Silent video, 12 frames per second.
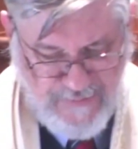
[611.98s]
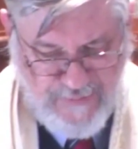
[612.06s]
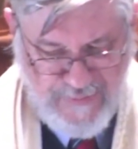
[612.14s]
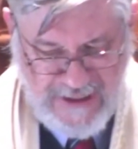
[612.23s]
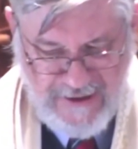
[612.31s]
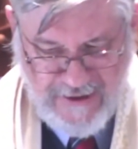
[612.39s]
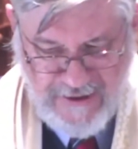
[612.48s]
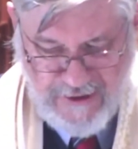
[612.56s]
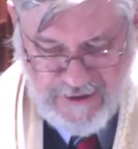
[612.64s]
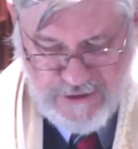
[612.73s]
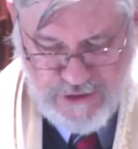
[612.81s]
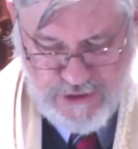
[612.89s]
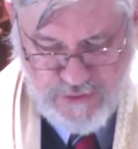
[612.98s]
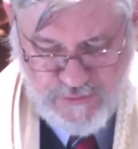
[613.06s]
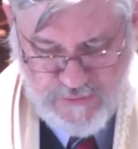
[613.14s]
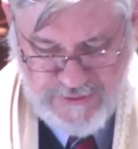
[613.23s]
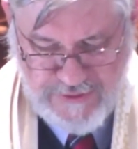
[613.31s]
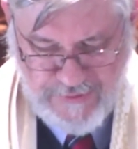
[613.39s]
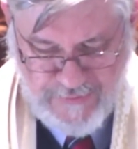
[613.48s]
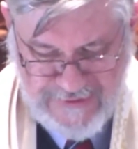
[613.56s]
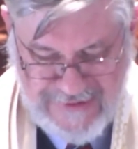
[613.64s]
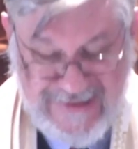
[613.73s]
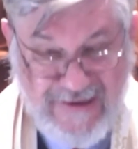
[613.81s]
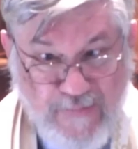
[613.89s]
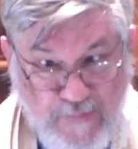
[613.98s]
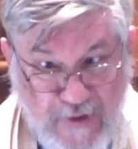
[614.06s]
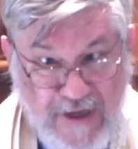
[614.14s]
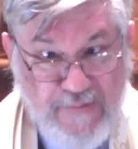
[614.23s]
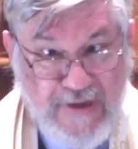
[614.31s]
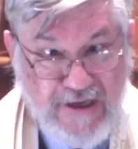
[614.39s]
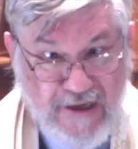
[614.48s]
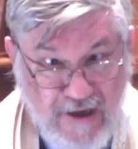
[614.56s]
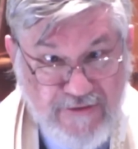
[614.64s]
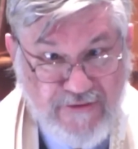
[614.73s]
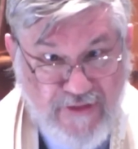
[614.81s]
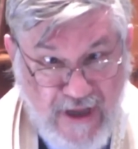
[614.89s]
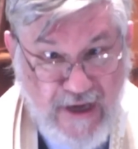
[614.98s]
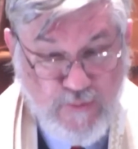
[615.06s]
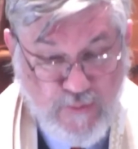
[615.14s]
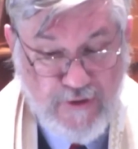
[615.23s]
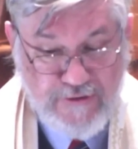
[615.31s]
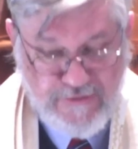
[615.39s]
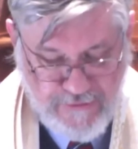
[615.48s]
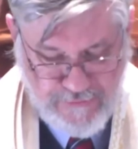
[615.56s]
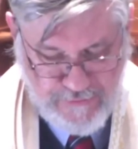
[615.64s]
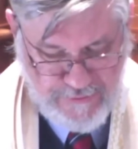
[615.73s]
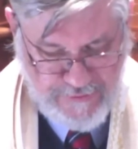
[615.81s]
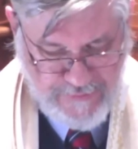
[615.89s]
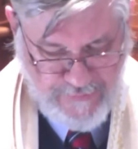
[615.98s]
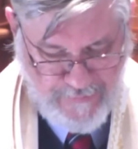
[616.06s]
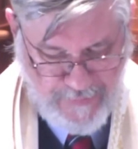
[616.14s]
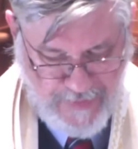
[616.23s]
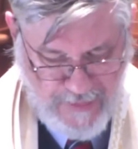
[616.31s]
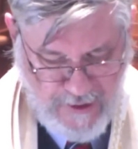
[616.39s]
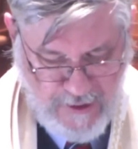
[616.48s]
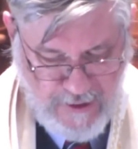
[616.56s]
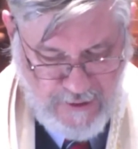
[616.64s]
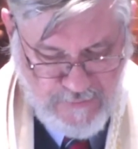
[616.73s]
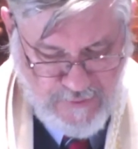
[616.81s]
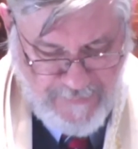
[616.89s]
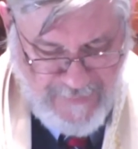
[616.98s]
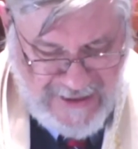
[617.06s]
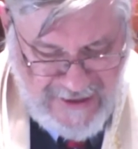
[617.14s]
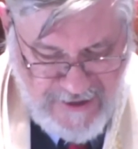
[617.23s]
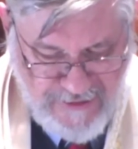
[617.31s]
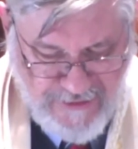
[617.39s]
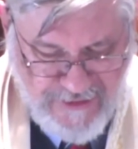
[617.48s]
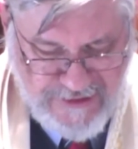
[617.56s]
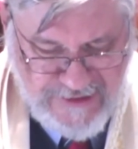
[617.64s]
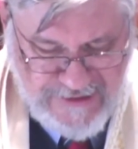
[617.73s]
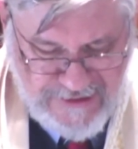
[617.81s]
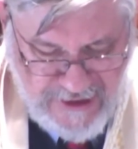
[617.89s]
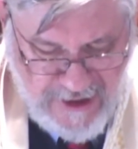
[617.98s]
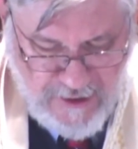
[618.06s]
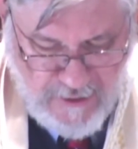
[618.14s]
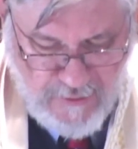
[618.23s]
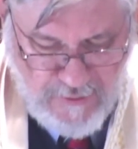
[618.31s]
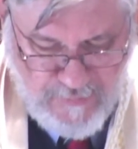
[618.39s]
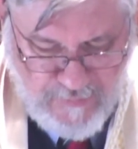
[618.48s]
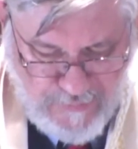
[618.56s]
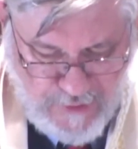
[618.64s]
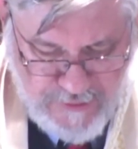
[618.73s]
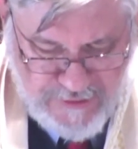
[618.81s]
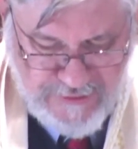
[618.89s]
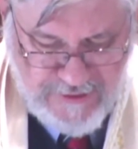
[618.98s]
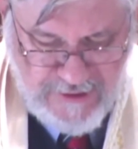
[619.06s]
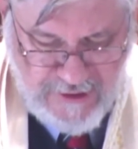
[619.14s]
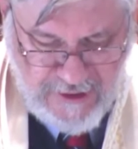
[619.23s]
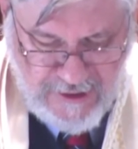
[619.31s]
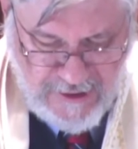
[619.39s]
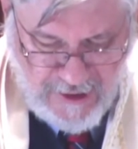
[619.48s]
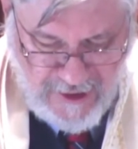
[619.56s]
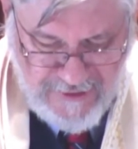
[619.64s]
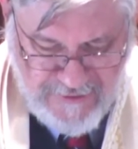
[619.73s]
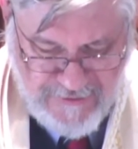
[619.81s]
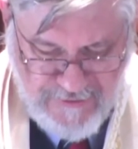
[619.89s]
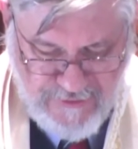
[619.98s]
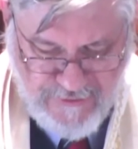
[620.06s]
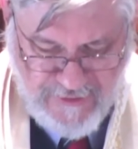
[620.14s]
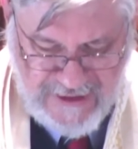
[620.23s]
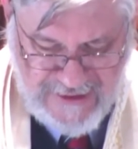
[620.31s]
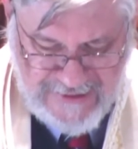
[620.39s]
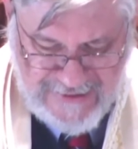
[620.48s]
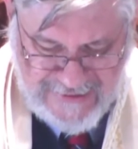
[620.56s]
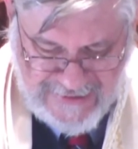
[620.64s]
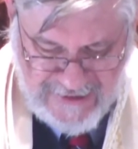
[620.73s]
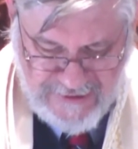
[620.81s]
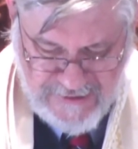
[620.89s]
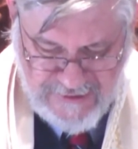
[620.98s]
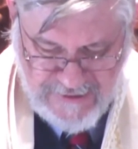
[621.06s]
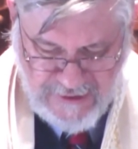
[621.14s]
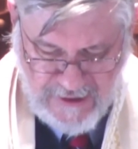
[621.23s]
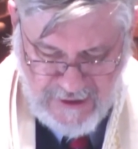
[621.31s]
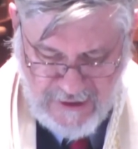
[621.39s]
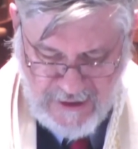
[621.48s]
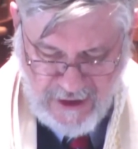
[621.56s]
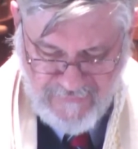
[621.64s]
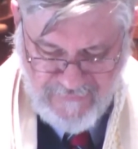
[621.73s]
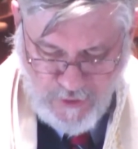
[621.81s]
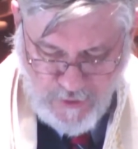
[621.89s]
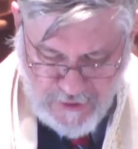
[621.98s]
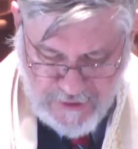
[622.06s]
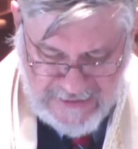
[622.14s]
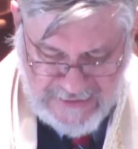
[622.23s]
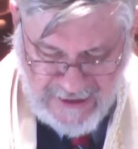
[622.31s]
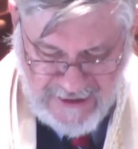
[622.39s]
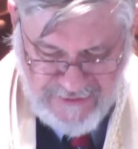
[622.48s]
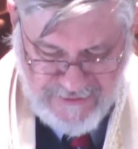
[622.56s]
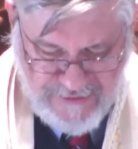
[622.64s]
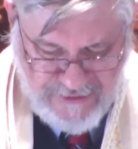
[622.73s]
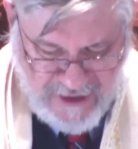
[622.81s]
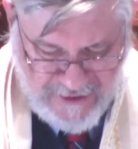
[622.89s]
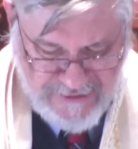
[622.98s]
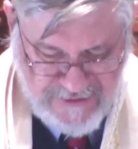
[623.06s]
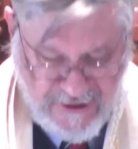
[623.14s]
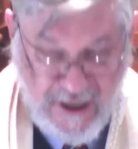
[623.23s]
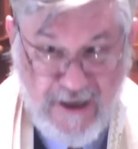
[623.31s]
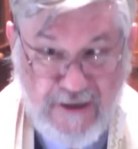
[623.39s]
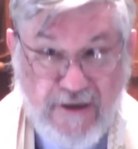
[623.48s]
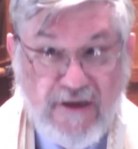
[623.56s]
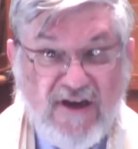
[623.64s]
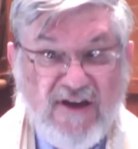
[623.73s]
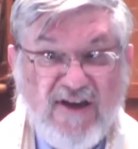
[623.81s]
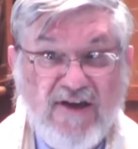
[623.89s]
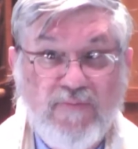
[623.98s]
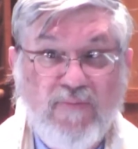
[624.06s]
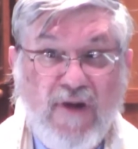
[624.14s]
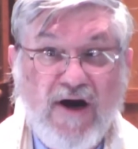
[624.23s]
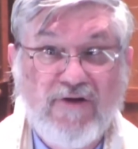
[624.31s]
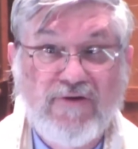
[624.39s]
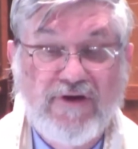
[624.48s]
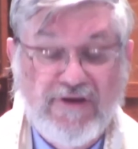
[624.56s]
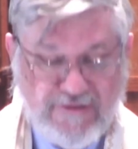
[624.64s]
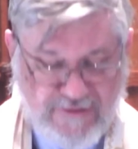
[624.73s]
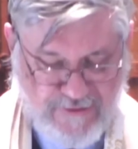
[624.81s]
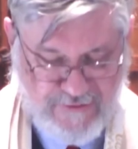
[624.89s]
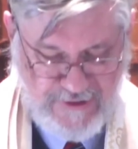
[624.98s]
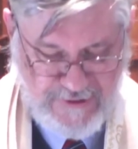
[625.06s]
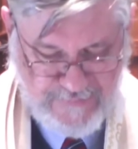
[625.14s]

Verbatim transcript: million Jews, simply because they were Jews, remains the single most concentrated case of organized genocide in modern history.